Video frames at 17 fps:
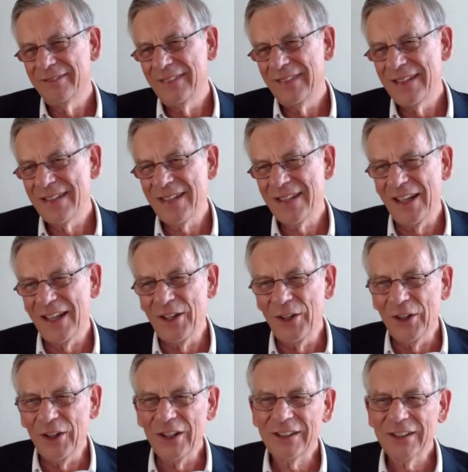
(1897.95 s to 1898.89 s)
They are
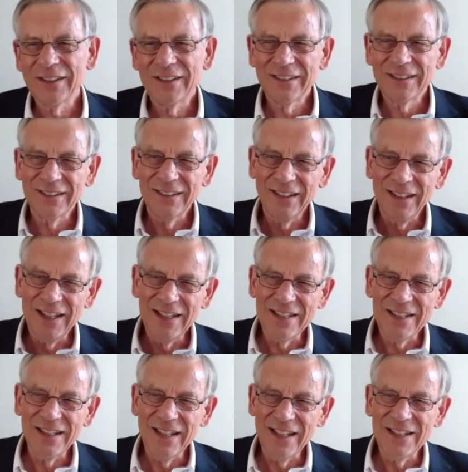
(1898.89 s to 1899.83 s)
not in
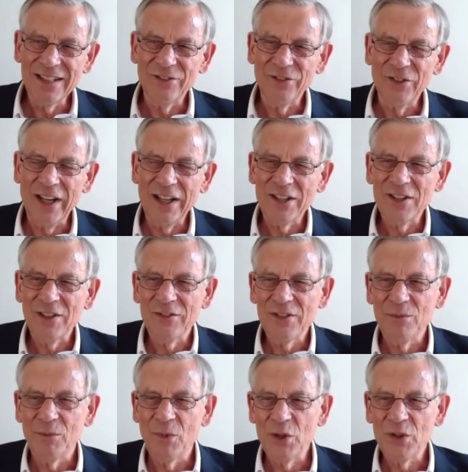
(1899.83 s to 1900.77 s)
the ranks of
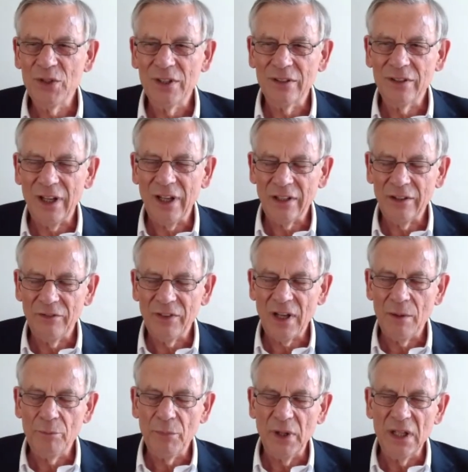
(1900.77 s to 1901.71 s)
the most attractive
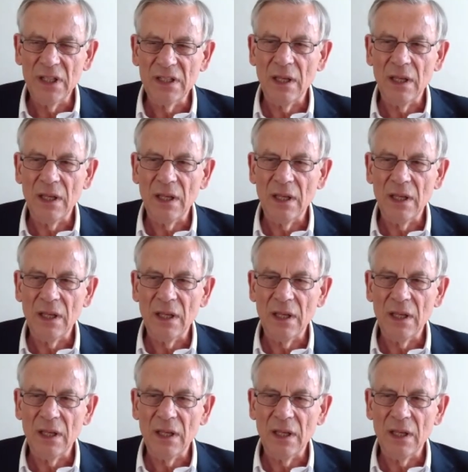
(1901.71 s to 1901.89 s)
companies.